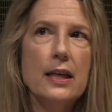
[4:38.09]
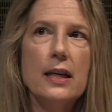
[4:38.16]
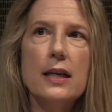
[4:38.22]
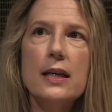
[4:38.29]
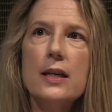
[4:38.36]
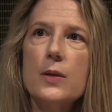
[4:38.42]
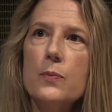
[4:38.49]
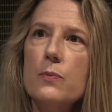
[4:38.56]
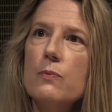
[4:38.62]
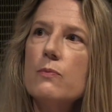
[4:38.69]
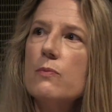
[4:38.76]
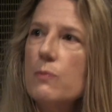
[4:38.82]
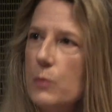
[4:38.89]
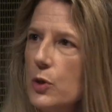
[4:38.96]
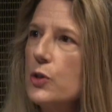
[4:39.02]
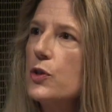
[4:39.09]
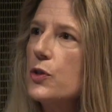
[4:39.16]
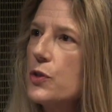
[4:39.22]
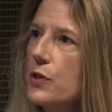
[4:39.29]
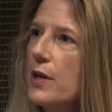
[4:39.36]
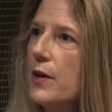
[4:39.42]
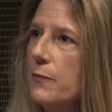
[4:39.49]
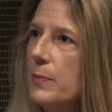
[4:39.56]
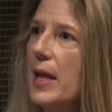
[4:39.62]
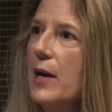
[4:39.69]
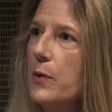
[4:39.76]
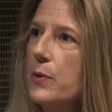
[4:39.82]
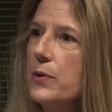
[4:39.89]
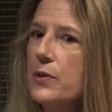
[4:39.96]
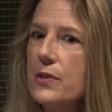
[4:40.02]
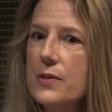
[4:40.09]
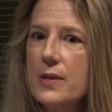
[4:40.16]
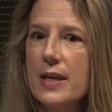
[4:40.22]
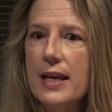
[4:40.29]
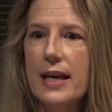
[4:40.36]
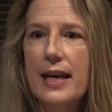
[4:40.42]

um, mergers of black holes.